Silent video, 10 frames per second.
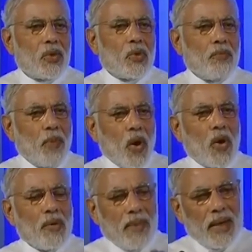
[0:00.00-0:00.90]
to
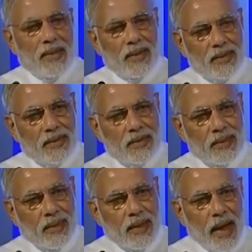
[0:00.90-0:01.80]
bold measures
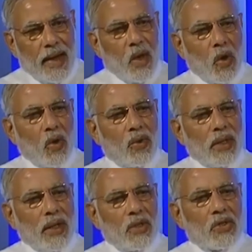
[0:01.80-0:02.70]
and hold
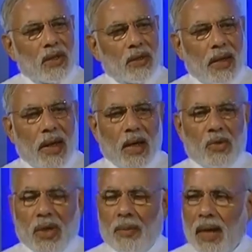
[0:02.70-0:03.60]
each other
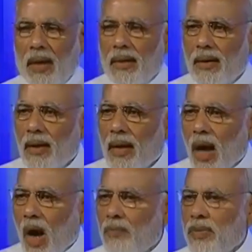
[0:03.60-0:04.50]
accountable
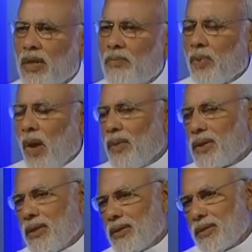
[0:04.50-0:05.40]
of these
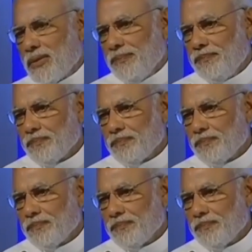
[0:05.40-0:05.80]
promises.